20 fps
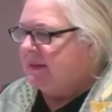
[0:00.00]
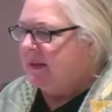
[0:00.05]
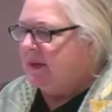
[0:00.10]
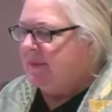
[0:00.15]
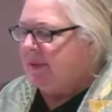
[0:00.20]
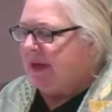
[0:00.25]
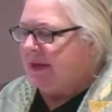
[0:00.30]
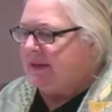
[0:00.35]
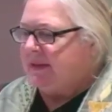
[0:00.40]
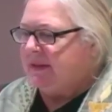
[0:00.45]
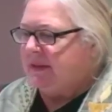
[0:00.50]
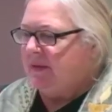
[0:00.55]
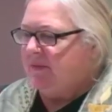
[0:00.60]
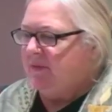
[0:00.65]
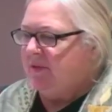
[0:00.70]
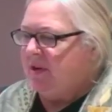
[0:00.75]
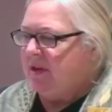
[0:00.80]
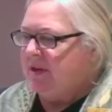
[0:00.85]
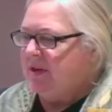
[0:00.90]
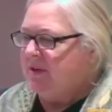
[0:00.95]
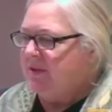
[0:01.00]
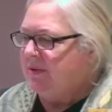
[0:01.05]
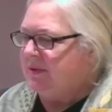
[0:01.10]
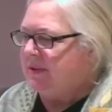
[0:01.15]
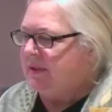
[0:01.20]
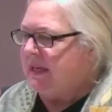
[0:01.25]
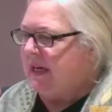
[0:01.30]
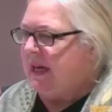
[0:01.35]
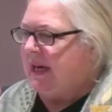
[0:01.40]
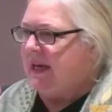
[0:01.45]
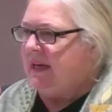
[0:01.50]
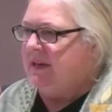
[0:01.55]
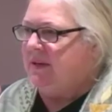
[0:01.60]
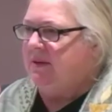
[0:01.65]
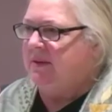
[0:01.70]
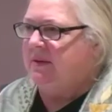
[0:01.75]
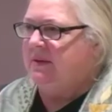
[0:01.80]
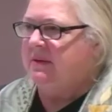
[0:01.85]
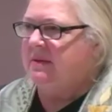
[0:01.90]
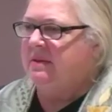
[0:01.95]
about someone who's died,
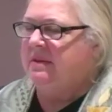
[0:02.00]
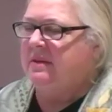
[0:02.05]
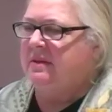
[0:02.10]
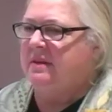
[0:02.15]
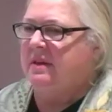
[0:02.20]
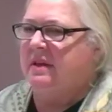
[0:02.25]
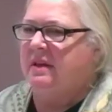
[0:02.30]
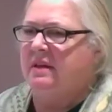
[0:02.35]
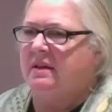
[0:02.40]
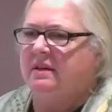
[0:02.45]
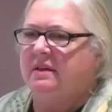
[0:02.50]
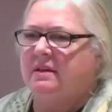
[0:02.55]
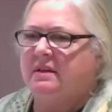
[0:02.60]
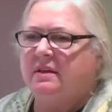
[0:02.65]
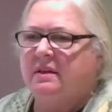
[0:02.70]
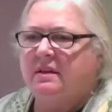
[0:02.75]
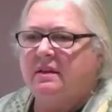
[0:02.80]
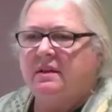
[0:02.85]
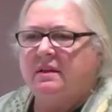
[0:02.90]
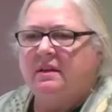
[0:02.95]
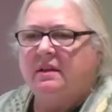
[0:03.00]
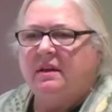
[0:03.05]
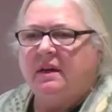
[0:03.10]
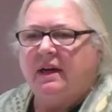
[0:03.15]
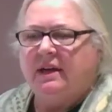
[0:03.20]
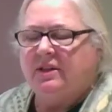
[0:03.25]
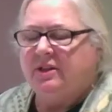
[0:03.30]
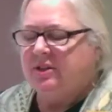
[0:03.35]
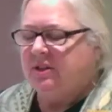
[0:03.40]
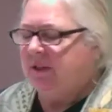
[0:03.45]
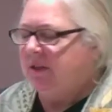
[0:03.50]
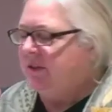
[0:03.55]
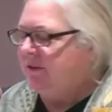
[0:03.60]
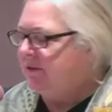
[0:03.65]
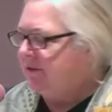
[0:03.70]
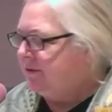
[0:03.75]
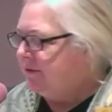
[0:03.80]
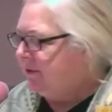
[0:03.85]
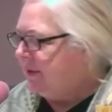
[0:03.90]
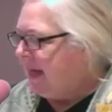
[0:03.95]
you think, I should
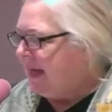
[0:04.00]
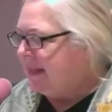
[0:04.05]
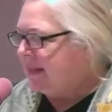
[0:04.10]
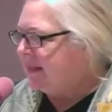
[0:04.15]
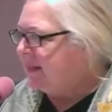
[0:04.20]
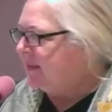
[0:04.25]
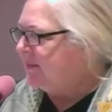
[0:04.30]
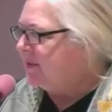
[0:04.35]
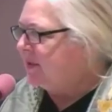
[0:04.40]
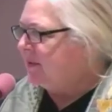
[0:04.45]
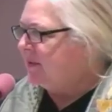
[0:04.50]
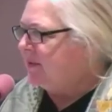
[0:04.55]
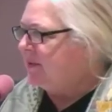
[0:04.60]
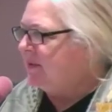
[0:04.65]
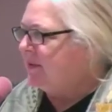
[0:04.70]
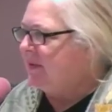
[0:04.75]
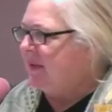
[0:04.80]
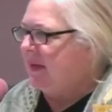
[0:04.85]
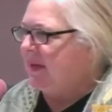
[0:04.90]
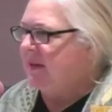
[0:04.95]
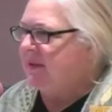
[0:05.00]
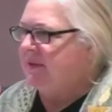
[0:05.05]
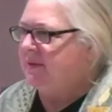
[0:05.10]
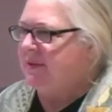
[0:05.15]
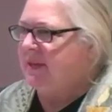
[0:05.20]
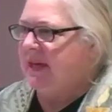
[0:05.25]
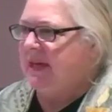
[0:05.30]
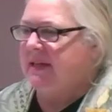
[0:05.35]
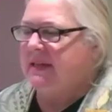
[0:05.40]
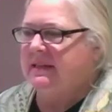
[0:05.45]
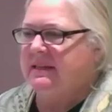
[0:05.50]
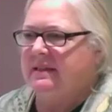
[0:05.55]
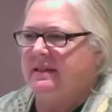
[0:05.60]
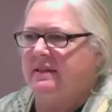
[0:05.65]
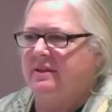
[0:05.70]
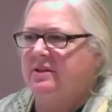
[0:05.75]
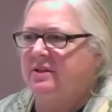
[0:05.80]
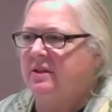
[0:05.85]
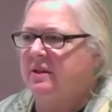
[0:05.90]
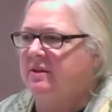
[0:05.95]
have asked them to do that other test. I
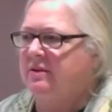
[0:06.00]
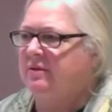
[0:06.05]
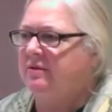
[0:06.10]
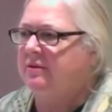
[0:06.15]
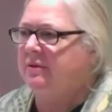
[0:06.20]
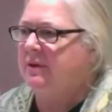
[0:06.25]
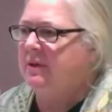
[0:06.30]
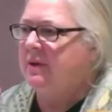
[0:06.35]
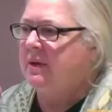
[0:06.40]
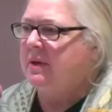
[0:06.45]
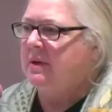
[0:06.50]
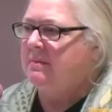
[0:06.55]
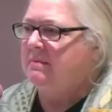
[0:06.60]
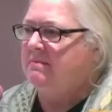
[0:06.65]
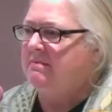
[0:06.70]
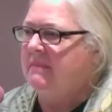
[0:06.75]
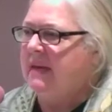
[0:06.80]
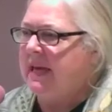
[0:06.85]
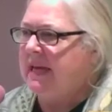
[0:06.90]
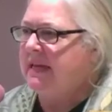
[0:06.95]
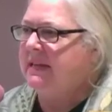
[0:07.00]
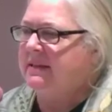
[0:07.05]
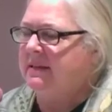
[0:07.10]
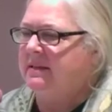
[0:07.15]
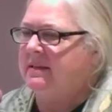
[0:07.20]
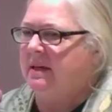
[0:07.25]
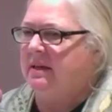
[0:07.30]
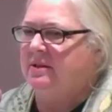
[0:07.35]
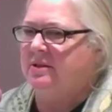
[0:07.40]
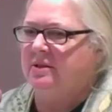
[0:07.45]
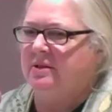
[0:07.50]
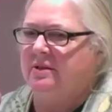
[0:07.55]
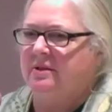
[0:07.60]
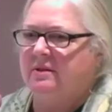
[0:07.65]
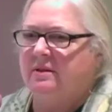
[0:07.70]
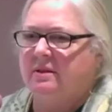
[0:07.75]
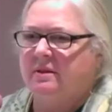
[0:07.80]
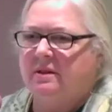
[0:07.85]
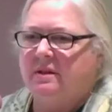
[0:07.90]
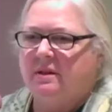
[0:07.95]
should have made the
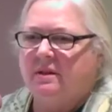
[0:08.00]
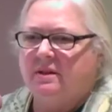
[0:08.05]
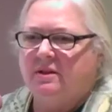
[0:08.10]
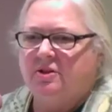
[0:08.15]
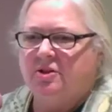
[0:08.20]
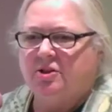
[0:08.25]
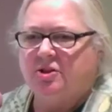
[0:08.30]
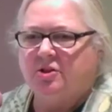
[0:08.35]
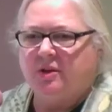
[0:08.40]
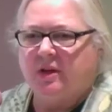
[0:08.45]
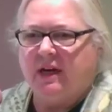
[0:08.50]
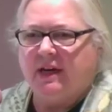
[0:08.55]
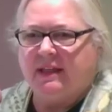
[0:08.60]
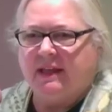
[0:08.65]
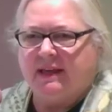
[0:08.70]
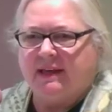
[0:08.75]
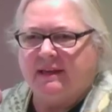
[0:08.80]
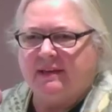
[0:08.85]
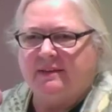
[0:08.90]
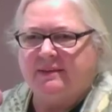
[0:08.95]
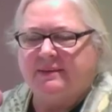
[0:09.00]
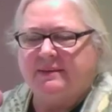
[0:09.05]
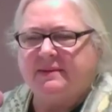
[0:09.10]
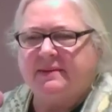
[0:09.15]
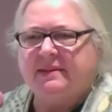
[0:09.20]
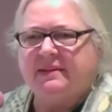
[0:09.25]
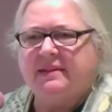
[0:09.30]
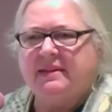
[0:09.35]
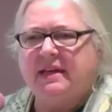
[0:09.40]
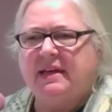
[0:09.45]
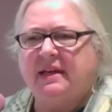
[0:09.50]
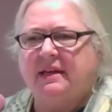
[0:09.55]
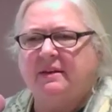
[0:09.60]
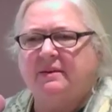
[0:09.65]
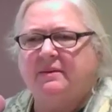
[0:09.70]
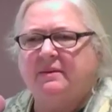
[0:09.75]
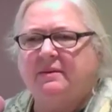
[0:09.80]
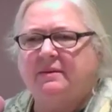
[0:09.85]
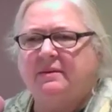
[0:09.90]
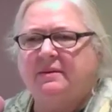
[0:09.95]
doctor try that other
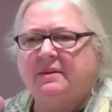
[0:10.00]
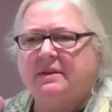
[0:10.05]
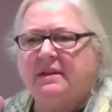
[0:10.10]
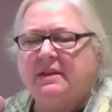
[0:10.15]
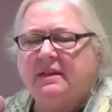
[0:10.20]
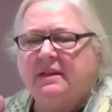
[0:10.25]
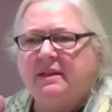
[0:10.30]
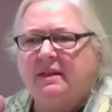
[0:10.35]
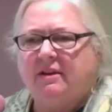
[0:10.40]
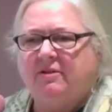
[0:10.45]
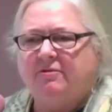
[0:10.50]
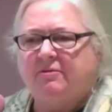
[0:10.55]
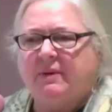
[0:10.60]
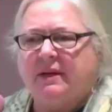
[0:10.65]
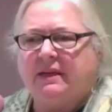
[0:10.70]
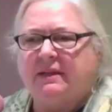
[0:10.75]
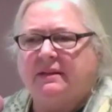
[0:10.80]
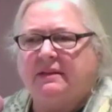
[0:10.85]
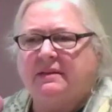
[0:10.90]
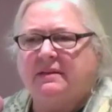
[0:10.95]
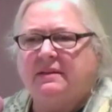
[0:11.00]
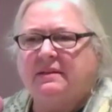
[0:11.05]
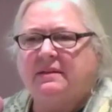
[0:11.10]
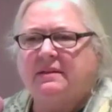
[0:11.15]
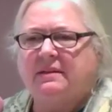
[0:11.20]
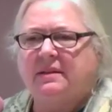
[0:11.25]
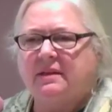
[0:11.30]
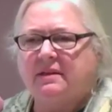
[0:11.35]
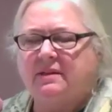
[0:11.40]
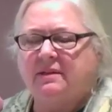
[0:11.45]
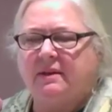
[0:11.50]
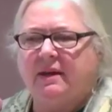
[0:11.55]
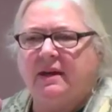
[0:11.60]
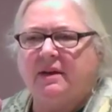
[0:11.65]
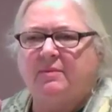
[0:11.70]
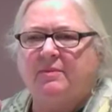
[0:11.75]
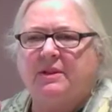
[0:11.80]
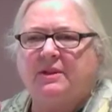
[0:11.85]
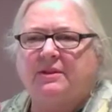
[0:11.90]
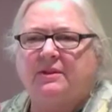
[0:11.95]
thing. If my sister
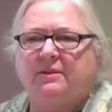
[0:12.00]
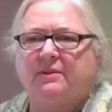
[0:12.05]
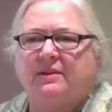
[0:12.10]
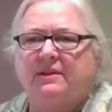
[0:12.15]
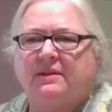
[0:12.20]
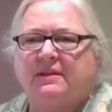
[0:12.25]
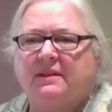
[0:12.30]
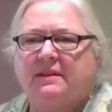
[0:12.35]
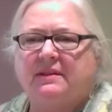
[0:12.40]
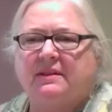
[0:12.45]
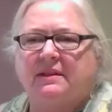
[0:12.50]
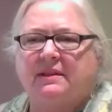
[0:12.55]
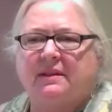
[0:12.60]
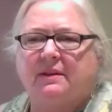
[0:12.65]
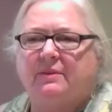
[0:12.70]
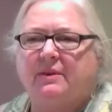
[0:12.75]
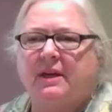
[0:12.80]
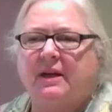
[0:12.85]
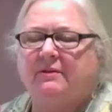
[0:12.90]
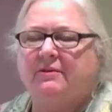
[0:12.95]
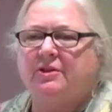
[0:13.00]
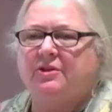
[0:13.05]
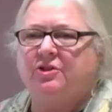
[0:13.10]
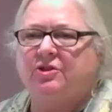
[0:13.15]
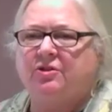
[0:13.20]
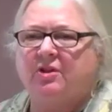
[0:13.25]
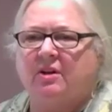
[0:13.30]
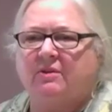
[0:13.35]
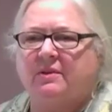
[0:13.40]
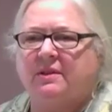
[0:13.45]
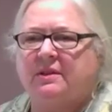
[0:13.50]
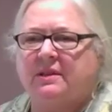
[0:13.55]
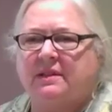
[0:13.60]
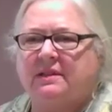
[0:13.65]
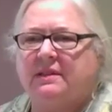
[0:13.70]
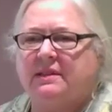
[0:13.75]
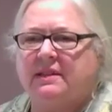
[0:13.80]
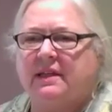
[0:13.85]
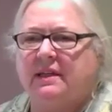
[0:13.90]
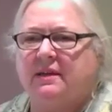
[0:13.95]
hadn't been so insistent that we have a do not
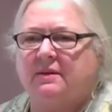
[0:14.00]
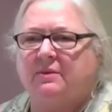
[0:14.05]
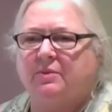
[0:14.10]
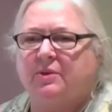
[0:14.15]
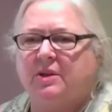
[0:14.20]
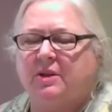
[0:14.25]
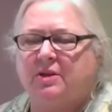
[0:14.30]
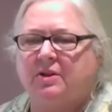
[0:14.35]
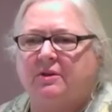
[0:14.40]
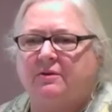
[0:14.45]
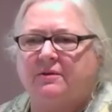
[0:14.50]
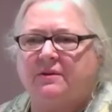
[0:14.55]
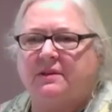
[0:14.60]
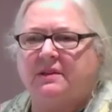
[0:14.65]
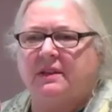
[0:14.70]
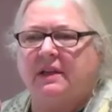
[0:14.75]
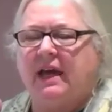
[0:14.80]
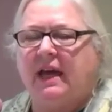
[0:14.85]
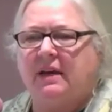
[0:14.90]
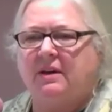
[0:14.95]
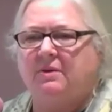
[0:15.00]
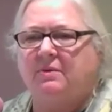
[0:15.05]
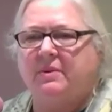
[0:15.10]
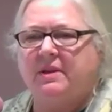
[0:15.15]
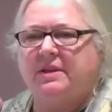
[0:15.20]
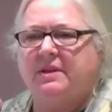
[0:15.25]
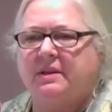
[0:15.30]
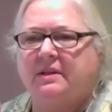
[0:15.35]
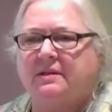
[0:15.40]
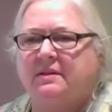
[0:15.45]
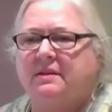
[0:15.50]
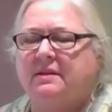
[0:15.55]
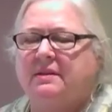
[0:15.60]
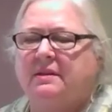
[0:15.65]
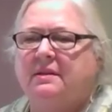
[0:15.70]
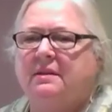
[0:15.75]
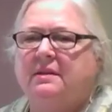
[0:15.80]
resuscitate, then we could have still had her with us.